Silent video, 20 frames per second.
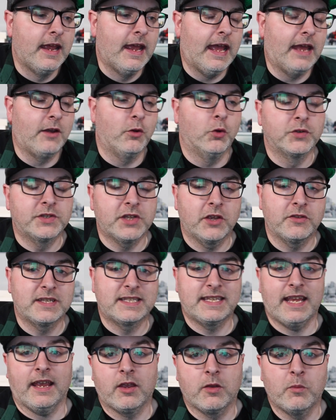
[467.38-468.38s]
And also the
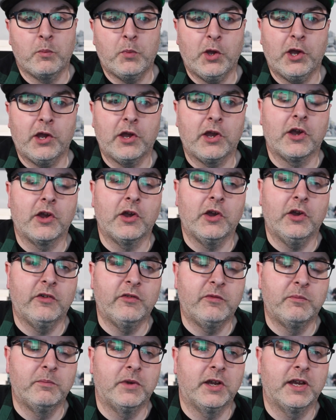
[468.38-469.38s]
second part
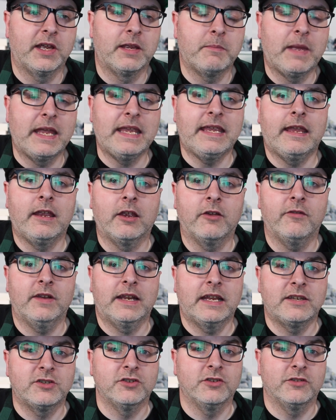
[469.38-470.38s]
of my making of The
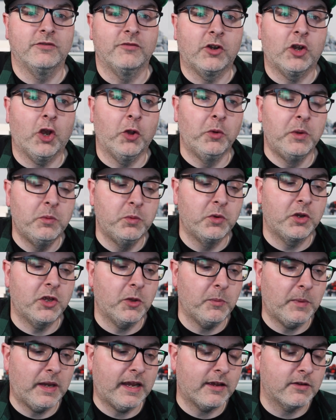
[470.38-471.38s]
Legend of Chloe will
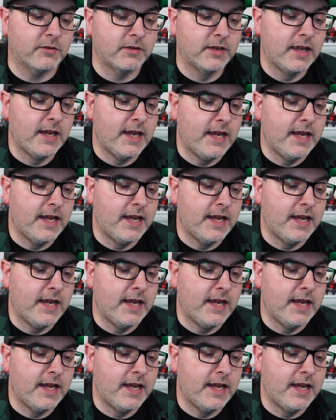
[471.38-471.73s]
come out.